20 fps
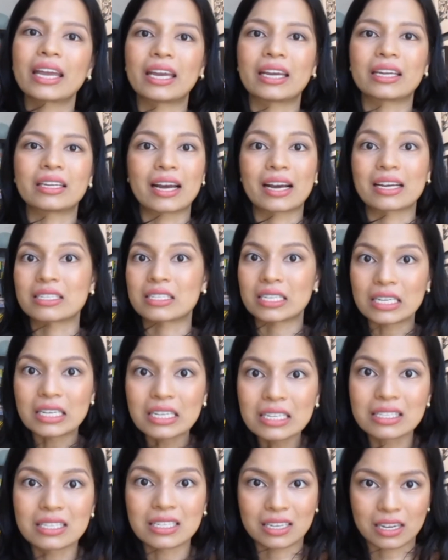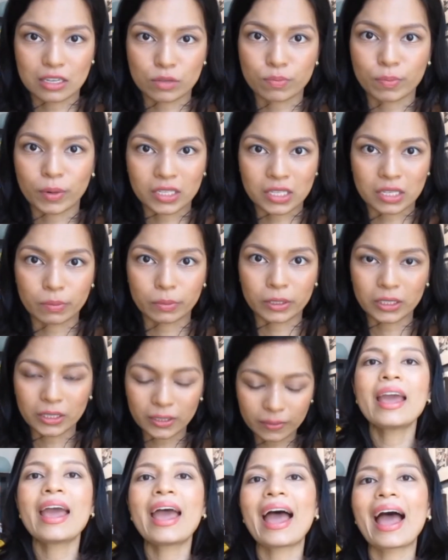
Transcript: and as easy as possible.